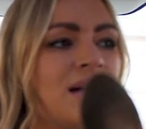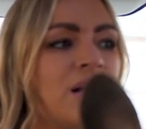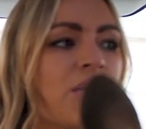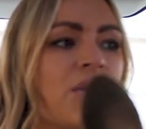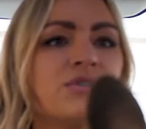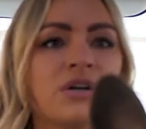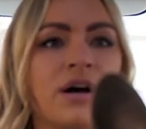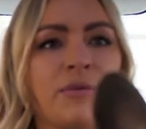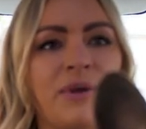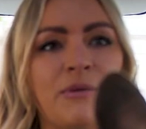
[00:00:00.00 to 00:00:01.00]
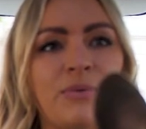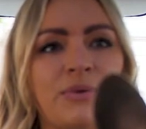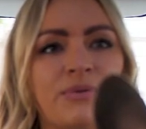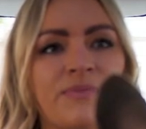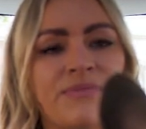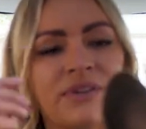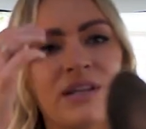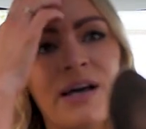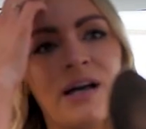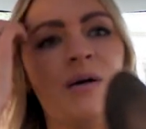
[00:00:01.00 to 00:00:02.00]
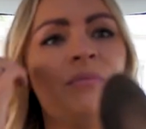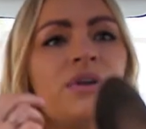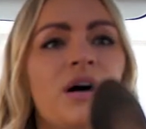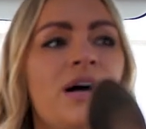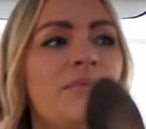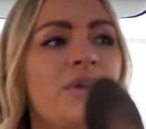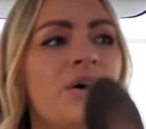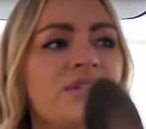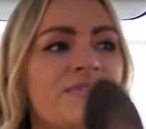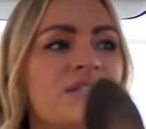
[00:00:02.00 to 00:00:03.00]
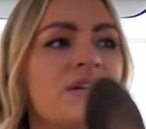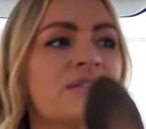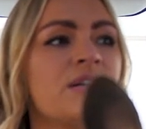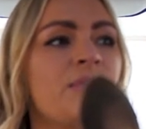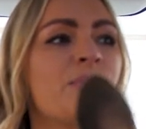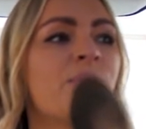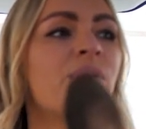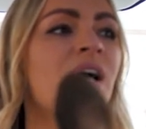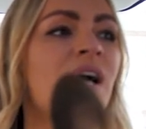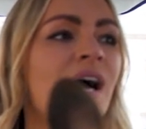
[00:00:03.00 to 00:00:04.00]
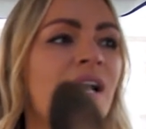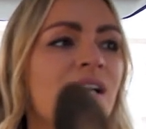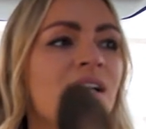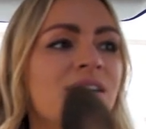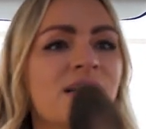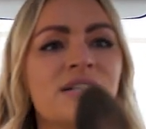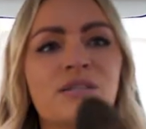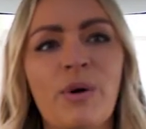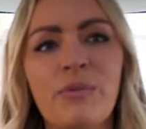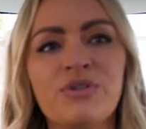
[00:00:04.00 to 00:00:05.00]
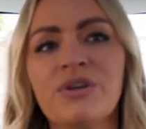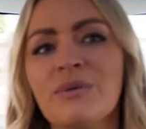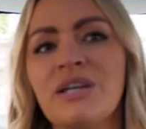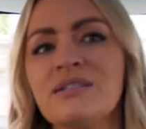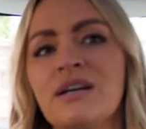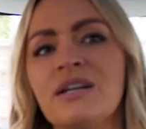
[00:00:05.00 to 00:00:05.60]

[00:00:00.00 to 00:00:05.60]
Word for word: are those kind of people. Like I'm I'm no different to those kind of people, and I'd like to go to the pub and drink with those